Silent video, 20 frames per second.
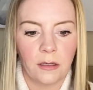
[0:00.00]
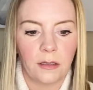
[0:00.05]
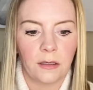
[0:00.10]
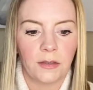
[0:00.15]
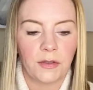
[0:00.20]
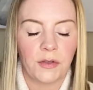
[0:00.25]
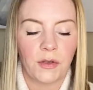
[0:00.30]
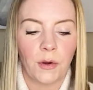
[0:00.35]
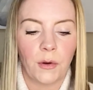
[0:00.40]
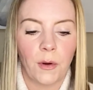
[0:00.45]

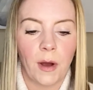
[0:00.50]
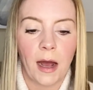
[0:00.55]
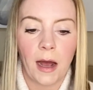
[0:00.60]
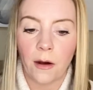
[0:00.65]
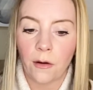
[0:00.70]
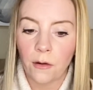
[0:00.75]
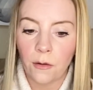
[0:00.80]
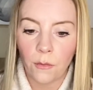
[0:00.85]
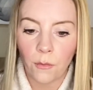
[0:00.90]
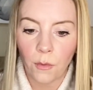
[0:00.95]
So
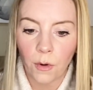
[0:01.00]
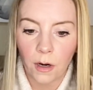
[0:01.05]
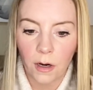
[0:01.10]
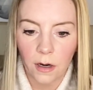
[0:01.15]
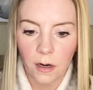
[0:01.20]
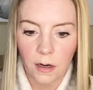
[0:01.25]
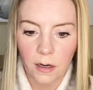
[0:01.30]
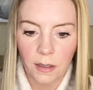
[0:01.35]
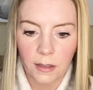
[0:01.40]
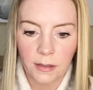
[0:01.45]
how it
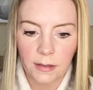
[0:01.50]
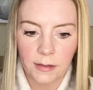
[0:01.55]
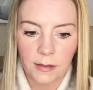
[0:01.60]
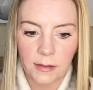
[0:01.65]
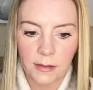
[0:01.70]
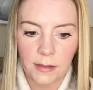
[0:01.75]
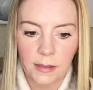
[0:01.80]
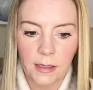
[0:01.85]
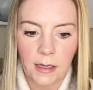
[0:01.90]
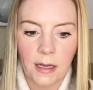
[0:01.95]

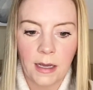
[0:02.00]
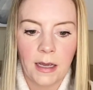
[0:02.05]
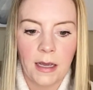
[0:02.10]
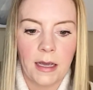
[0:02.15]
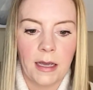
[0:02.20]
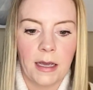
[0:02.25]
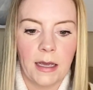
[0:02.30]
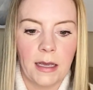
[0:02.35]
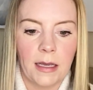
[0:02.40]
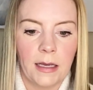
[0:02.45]
works
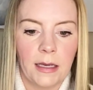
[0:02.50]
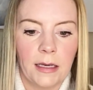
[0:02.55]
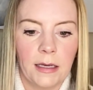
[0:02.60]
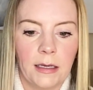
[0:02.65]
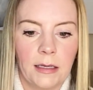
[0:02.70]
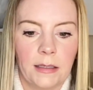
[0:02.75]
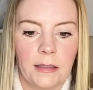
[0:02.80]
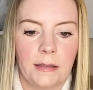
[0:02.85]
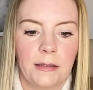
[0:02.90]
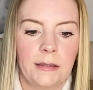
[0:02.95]

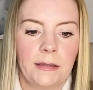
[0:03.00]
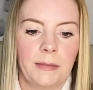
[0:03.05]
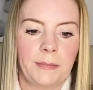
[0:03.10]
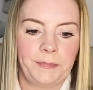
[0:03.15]
is